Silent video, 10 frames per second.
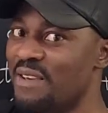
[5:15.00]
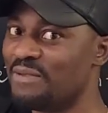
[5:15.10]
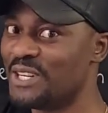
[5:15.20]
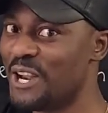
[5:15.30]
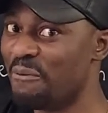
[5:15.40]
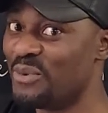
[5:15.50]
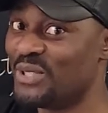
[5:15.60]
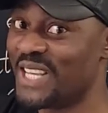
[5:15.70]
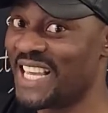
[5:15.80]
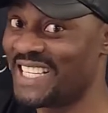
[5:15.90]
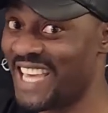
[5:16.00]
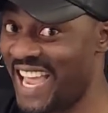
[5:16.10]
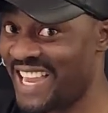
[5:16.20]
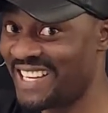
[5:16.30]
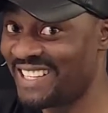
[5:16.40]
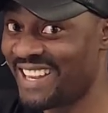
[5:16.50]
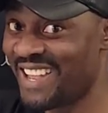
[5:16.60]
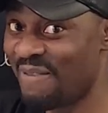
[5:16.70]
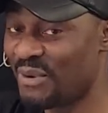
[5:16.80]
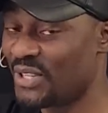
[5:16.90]
even numbers again,
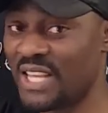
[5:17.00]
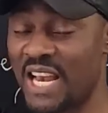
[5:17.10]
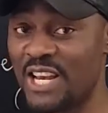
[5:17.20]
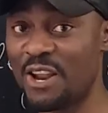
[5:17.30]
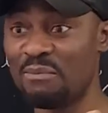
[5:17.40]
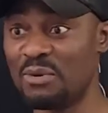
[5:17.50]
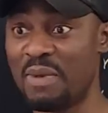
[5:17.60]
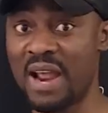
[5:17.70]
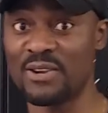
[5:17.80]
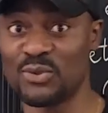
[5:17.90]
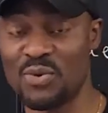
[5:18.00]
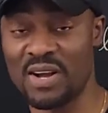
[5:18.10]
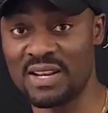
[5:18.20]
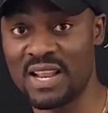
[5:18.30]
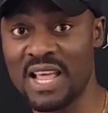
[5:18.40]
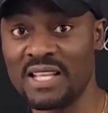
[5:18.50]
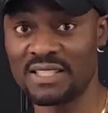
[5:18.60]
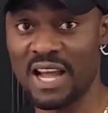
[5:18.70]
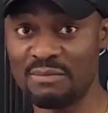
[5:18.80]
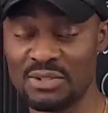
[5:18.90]
because any number minus 1
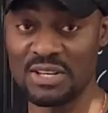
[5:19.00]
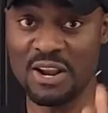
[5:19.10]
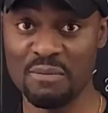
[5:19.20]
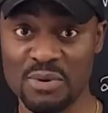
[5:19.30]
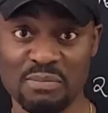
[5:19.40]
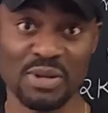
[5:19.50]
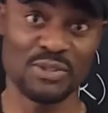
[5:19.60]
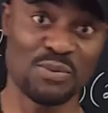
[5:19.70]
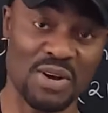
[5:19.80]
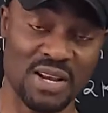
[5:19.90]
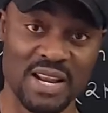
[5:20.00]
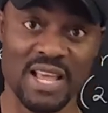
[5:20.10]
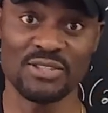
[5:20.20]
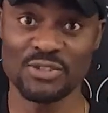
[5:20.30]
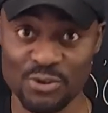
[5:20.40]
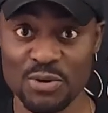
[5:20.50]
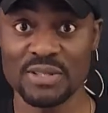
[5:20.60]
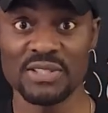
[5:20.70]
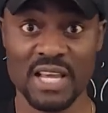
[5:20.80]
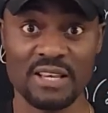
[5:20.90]
times the number plus one is two
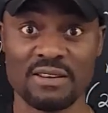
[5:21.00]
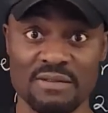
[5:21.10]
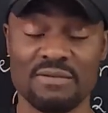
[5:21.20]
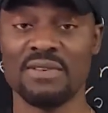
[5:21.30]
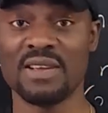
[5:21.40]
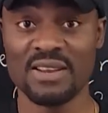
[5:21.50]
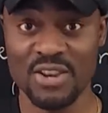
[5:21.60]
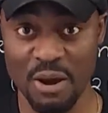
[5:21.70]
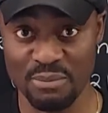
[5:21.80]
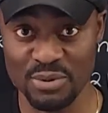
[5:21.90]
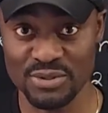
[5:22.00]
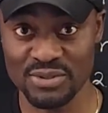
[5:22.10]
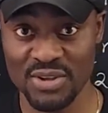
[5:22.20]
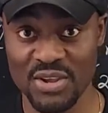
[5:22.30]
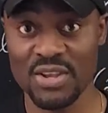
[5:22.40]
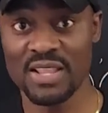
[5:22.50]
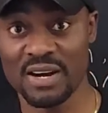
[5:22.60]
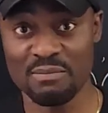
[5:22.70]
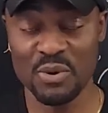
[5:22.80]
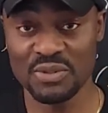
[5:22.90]
consecutive numbers
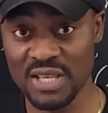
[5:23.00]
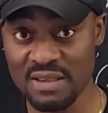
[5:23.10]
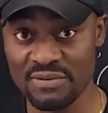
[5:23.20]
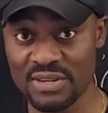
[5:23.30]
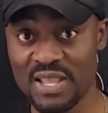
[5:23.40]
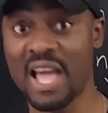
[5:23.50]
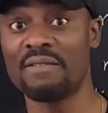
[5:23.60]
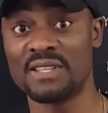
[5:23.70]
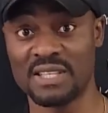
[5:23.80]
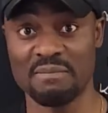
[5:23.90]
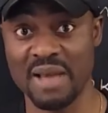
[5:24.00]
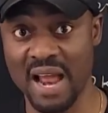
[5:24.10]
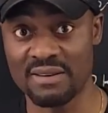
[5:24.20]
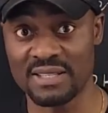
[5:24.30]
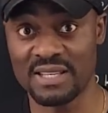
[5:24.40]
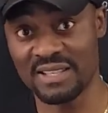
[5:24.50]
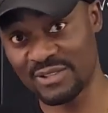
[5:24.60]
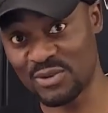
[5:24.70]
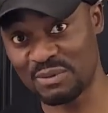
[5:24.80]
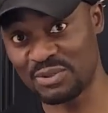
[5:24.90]
that are both even, they have the same parity.
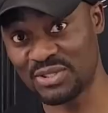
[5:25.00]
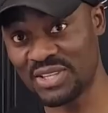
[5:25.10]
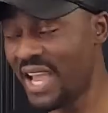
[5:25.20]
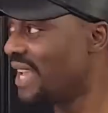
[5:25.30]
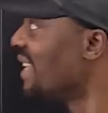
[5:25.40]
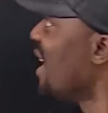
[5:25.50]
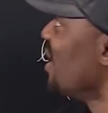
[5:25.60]
That's what I'm just saying.